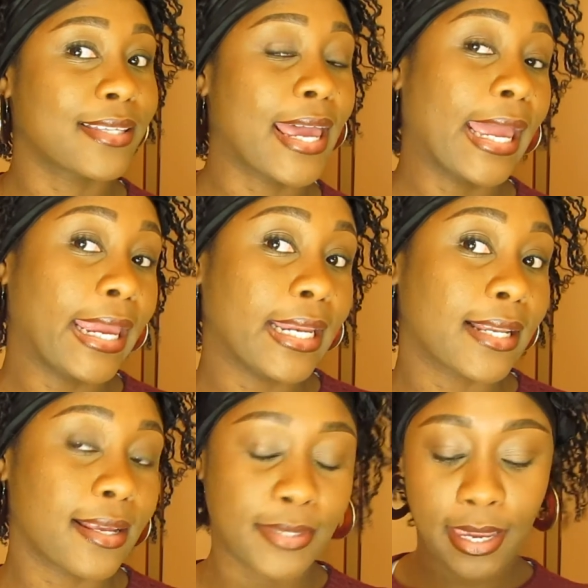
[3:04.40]
I ate
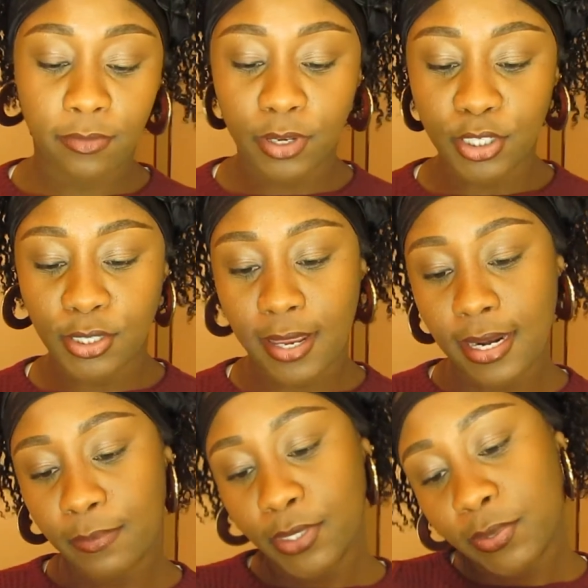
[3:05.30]
a sandwich, and
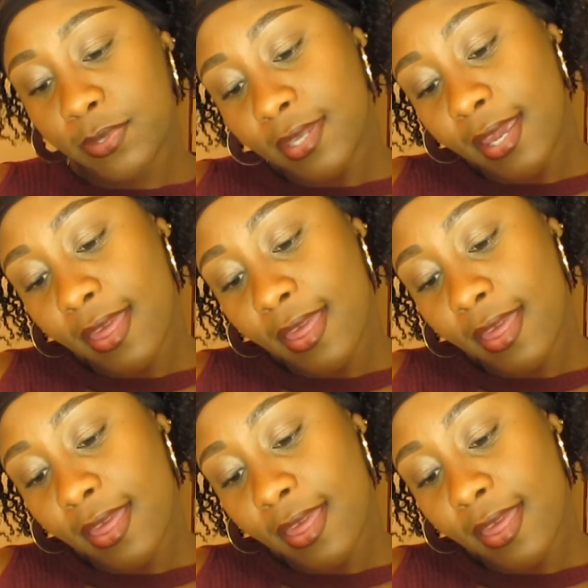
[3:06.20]
I'm using